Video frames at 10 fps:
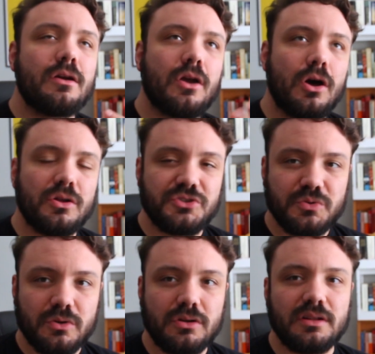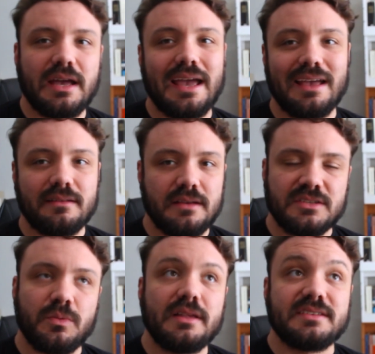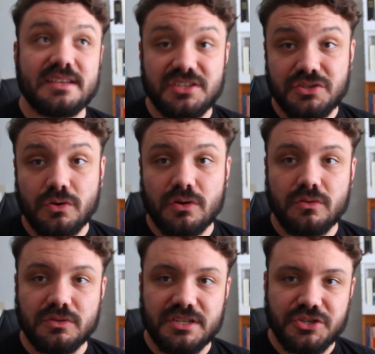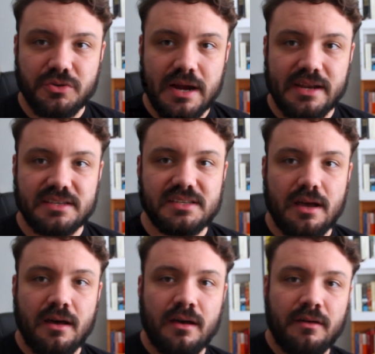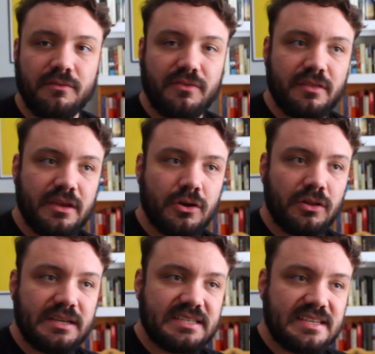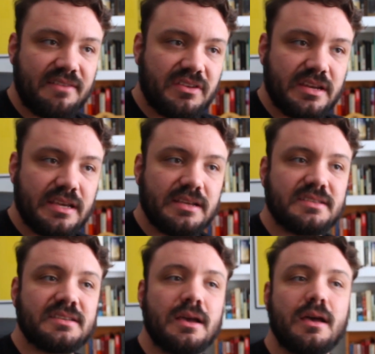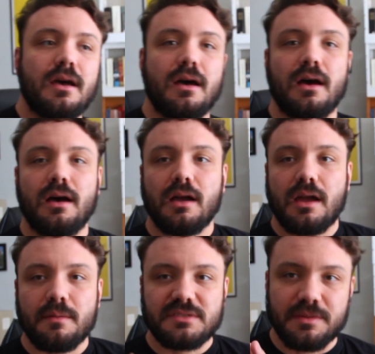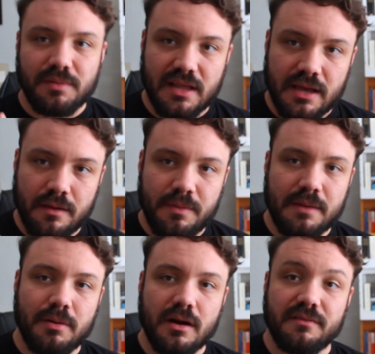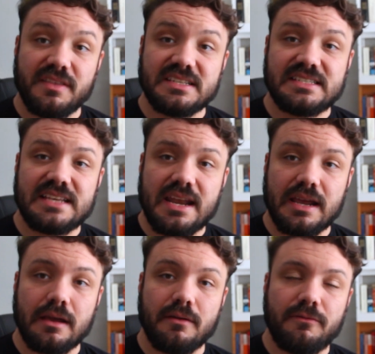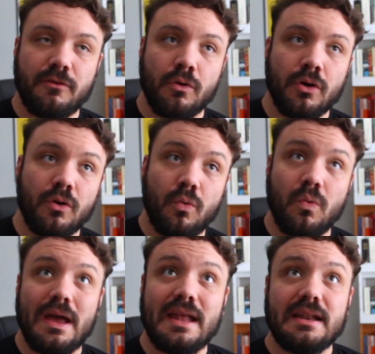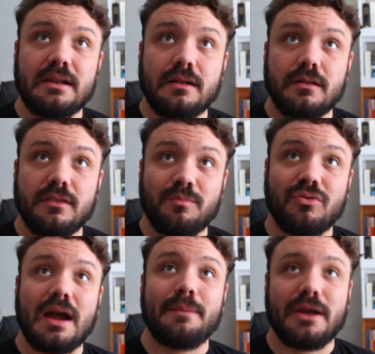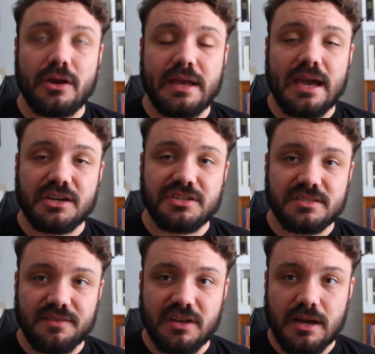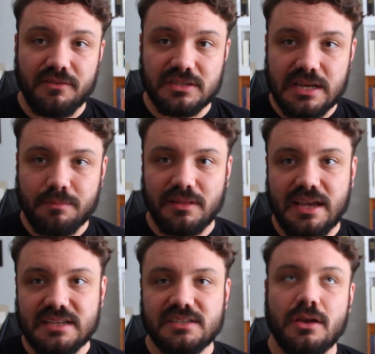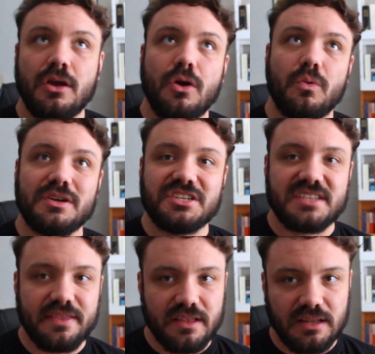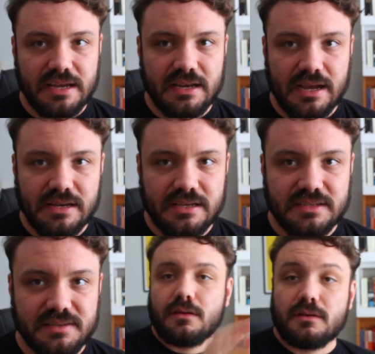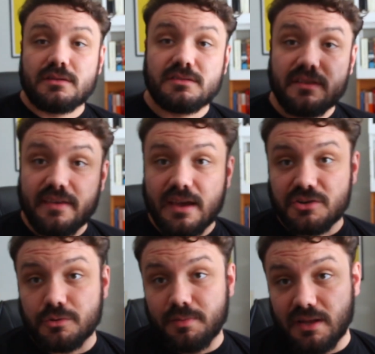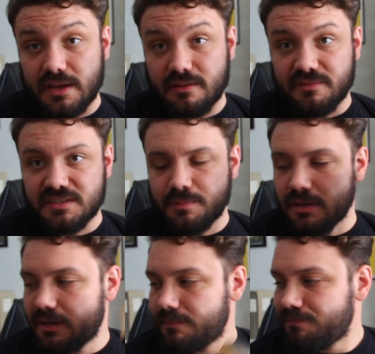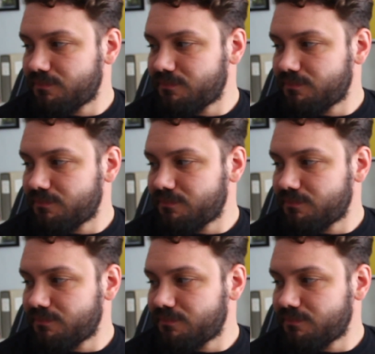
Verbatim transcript: cultural as well as historical detritus of the early 70s uh, comes to play a big part of the setting for when the primary actions of the novel take place, which is in the late 90s. So the actual plot of this book.